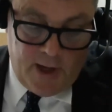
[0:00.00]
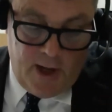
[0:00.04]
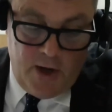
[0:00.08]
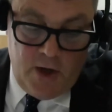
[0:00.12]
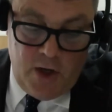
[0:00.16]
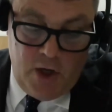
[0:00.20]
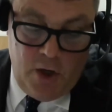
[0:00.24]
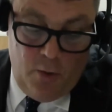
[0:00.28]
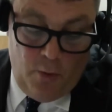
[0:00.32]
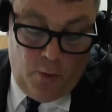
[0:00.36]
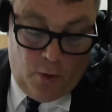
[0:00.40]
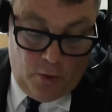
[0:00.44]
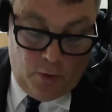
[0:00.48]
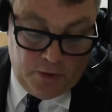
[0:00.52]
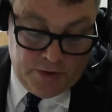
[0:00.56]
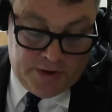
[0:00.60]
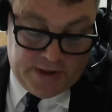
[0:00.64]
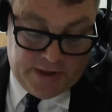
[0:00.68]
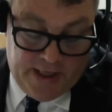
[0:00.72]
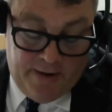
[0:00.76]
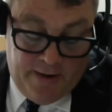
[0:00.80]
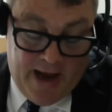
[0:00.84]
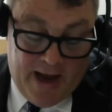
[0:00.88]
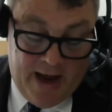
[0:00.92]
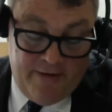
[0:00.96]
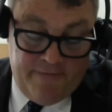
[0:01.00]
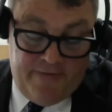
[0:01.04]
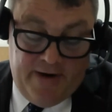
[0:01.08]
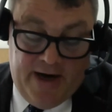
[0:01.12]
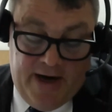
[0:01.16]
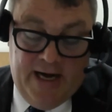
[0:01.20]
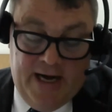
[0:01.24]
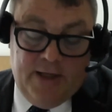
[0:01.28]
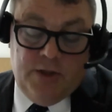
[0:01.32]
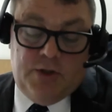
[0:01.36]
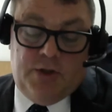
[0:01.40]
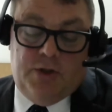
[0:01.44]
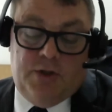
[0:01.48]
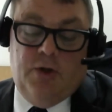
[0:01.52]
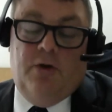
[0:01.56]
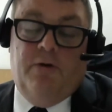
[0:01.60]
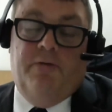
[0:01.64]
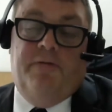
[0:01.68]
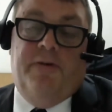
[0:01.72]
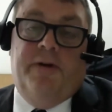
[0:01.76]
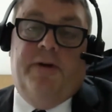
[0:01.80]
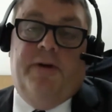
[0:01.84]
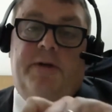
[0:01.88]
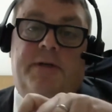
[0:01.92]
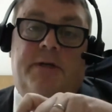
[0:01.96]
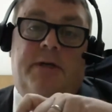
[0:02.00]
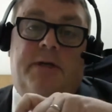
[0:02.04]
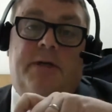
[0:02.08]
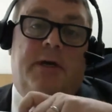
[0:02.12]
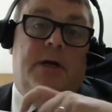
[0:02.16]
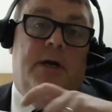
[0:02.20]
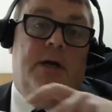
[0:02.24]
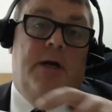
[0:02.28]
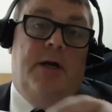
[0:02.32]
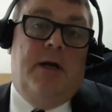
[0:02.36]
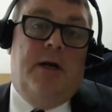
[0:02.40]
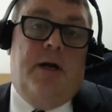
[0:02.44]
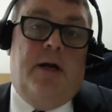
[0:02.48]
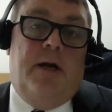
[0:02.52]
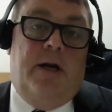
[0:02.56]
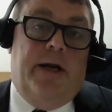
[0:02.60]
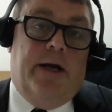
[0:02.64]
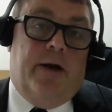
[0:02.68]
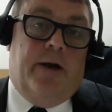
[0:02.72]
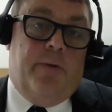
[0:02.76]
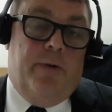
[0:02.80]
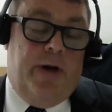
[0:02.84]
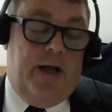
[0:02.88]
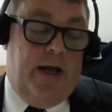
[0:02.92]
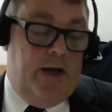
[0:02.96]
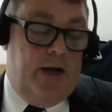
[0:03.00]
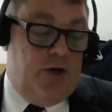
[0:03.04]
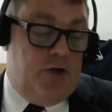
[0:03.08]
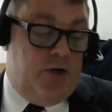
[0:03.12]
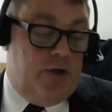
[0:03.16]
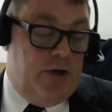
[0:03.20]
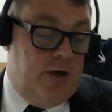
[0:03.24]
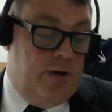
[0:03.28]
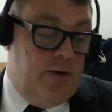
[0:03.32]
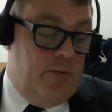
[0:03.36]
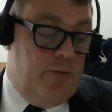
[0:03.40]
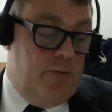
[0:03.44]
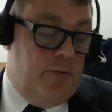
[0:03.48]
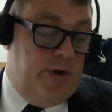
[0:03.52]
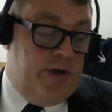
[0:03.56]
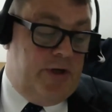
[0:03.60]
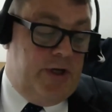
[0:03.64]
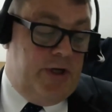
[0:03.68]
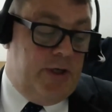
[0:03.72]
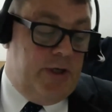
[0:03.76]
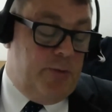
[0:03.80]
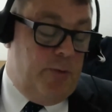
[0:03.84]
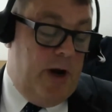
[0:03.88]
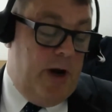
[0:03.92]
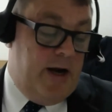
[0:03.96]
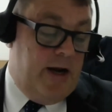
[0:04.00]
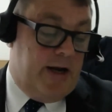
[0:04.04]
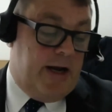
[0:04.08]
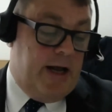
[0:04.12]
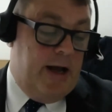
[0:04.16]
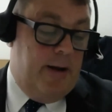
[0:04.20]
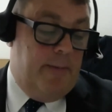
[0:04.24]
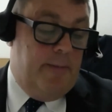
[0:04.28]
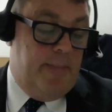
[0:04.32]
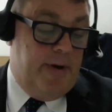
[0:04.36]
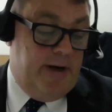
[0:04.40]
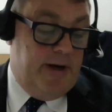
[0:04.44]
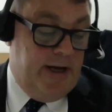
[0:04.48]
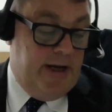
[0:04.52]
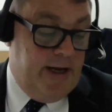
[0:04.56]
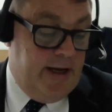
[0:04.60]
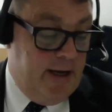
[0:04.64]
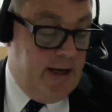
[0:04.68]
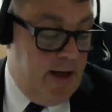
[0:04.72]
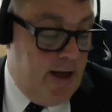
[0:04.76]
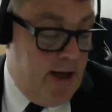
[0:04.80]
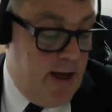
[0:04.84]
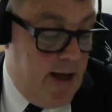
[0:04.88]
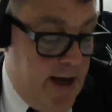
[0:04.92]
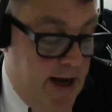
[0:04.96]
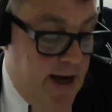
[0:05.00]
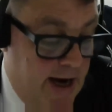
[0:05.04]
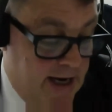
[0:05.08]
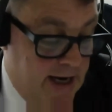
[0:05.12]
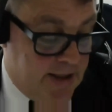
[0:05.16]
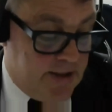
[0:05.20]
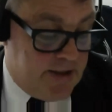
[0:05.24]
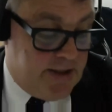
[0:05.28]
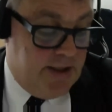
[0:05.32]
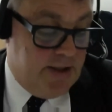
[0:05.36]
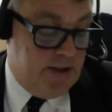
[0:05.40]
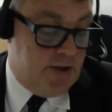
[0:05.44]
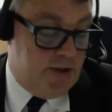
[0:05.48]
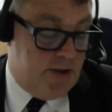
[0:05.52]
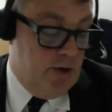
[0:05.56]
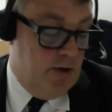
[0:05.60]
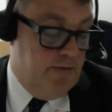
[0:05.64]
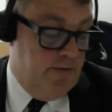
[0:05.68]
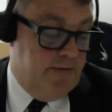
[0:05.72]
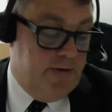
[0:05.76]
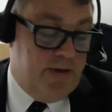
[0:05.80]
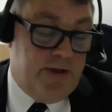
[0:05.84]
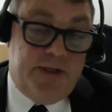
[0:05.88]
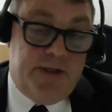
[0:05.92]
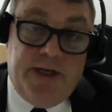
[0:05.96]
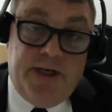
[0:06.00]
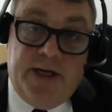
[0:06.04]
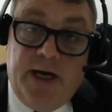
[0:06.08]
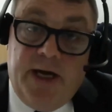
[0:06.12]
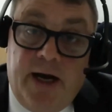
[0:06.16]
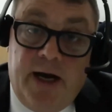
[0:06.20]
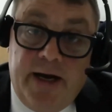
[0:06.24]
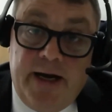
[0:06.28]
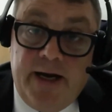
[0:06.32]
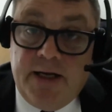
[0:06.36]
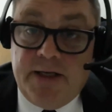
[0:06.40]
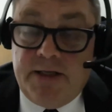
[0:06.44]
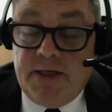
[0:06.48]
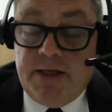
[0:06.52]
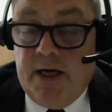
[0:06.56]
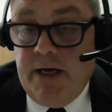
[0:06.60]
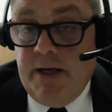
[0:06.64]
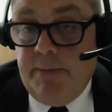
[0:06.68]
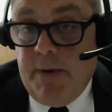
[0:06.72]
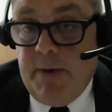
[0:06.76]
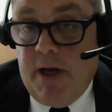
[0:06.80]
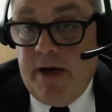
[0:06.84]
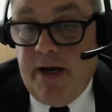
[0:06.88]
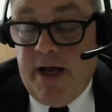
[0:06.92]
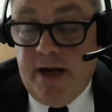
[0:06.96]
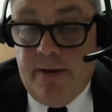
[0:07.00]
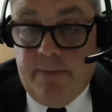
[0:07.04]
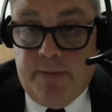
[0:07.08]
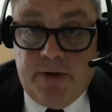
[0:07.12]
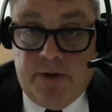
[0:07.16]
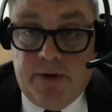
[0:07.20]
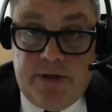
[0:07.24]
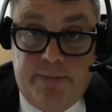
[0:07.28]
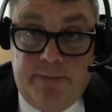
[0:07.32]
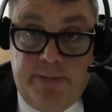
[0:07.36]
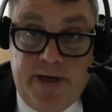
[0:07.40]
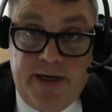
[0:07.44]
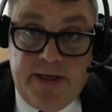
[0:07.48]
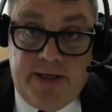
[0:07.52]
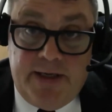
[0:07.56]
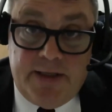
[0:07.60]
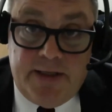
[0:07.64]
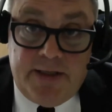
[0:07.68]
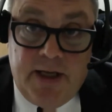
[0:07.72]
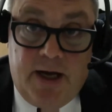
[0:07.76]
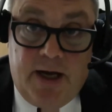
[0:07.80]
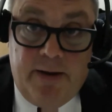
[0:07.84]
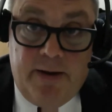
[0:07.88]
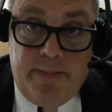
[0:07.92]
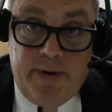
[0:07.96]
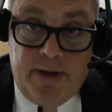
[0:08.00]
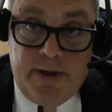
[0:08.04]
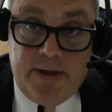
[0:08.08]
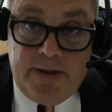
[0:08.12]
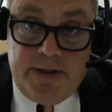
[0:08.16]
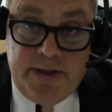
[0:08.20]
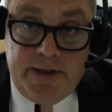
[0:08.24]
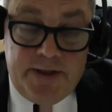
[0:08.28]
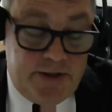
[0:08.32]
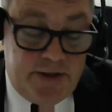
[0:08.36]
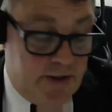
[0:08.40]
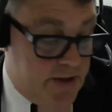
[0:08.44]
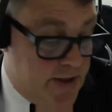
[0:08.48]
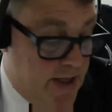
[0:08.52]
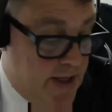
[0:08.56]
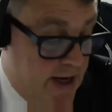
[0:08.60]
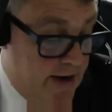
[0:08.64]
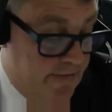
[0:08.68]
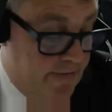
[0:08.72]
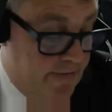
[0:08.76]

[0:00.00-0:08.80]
You also have insolvent liquidation, which is when a company hits insolvency, i.e. it's unable to meet its liabilities as they